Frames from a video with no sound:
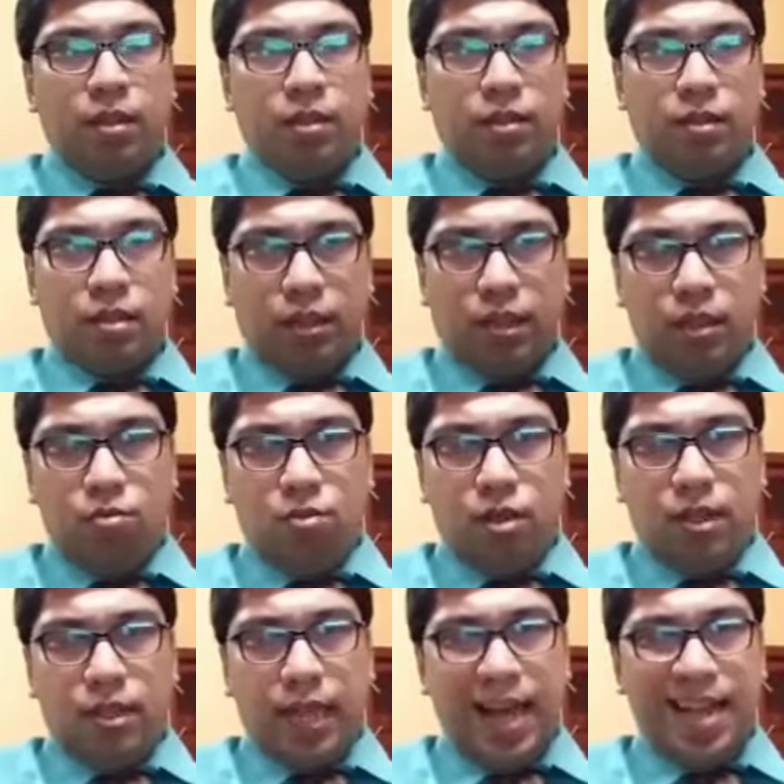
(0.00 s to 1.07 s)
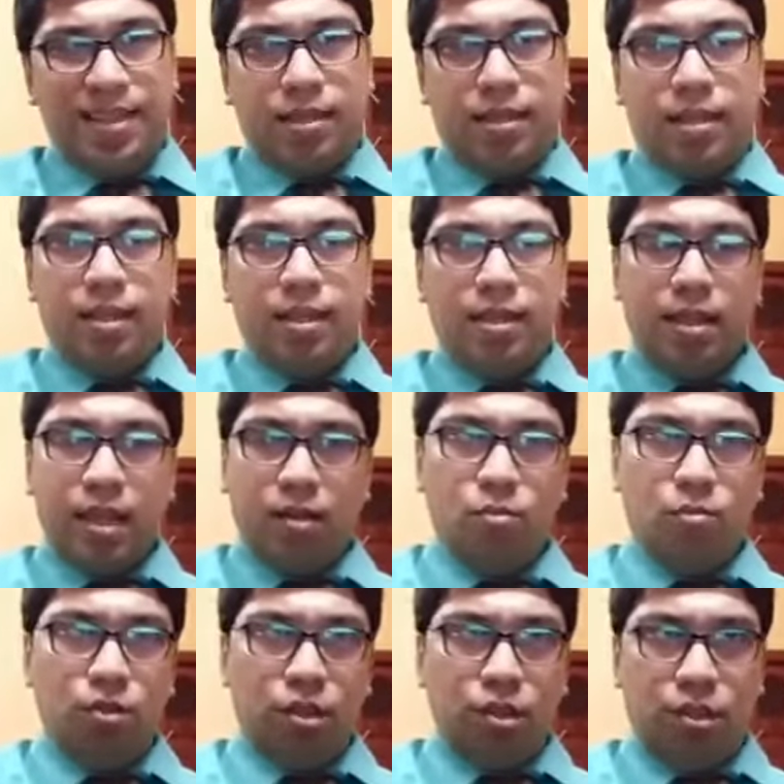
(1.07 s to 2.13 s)
The second one is ancillary
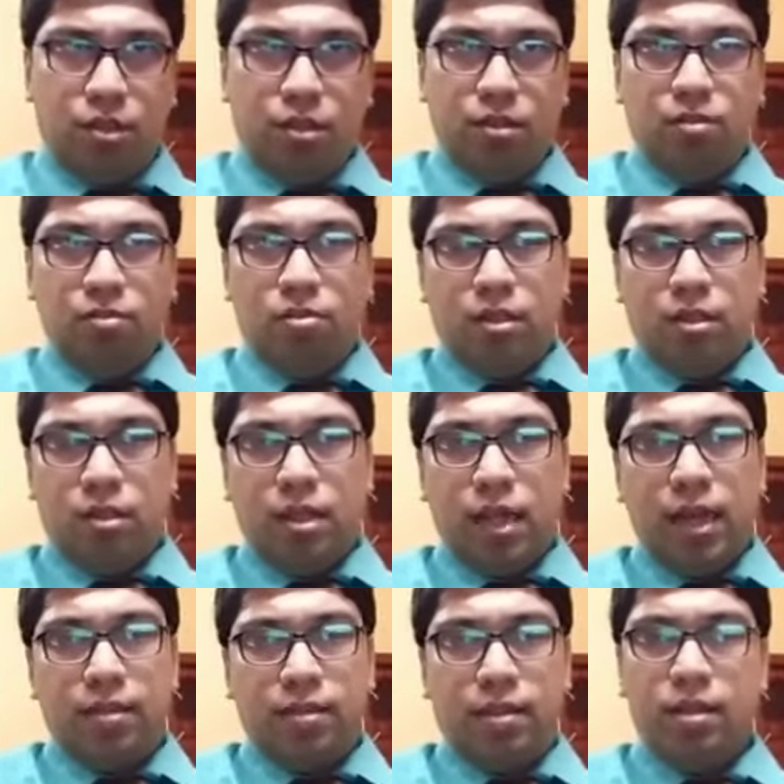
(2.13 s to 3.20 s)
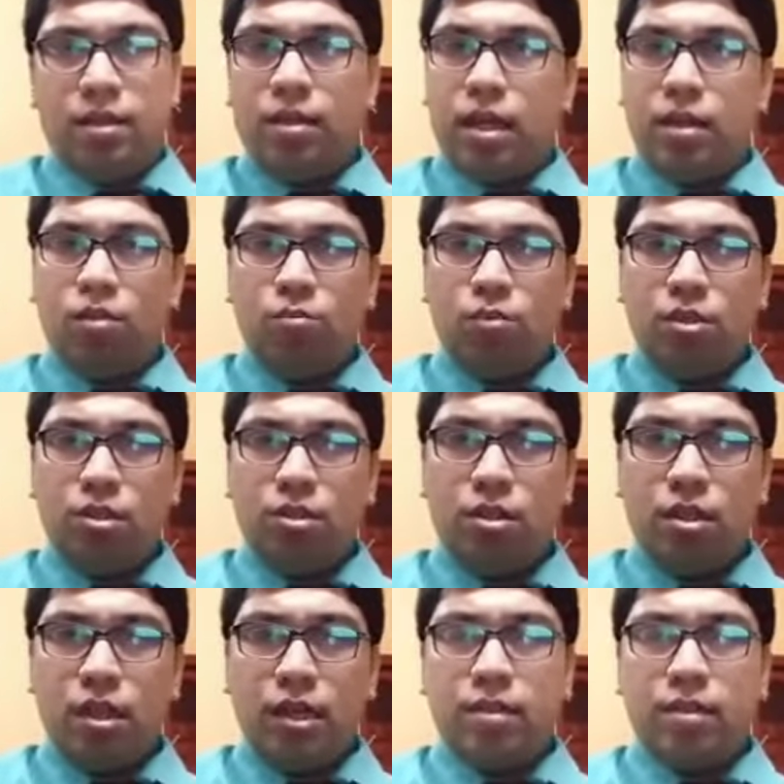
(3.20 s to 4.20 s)
accommodation. What is the ancillary accommodation?